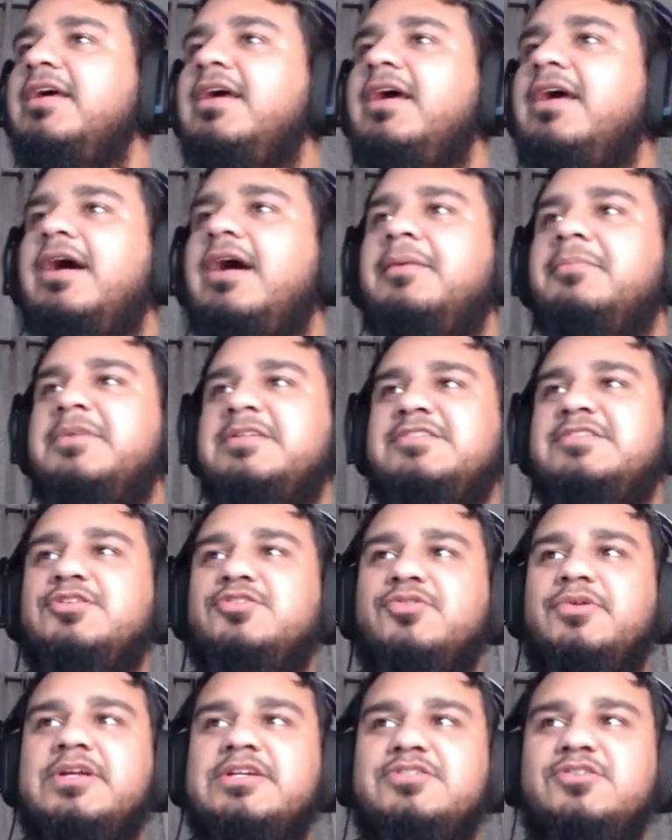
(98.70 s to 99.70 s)
This is a
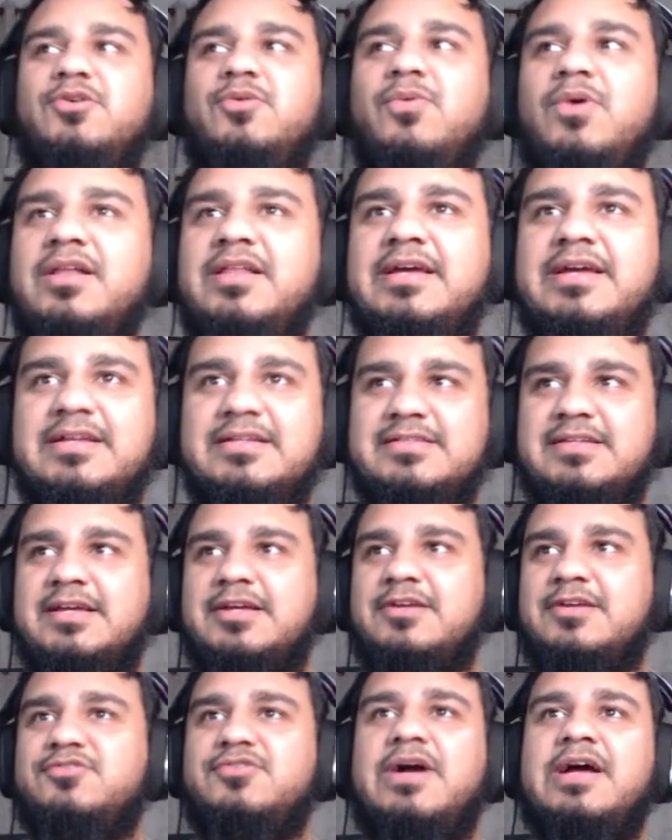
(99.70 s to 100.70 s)
traditional wallet. It's like
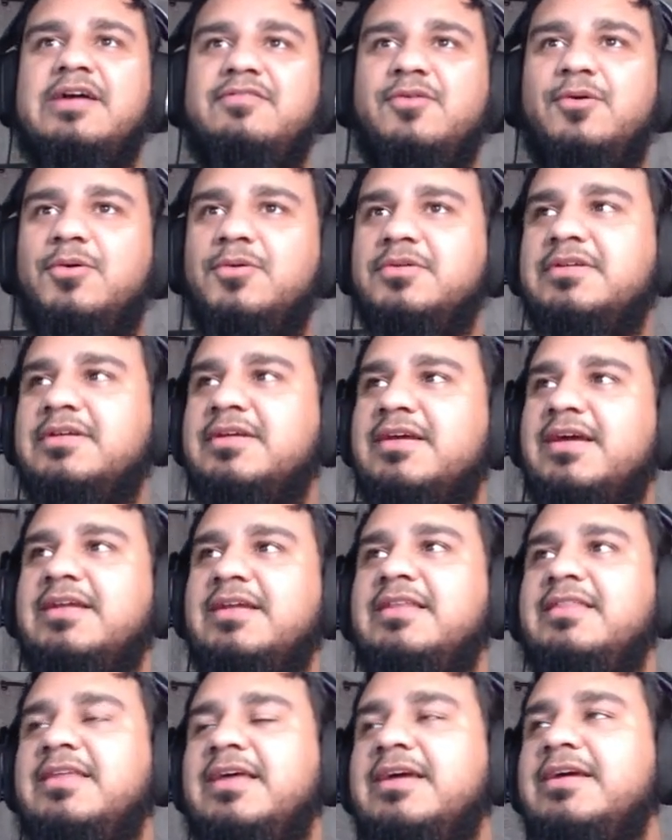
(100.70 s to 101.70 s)
a trifold kind
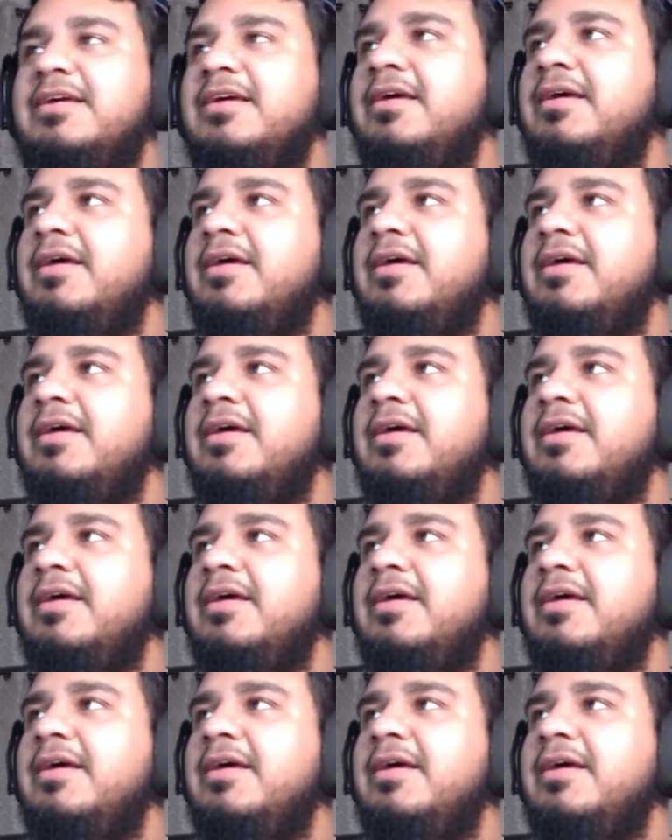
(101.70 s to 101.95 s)
of thing.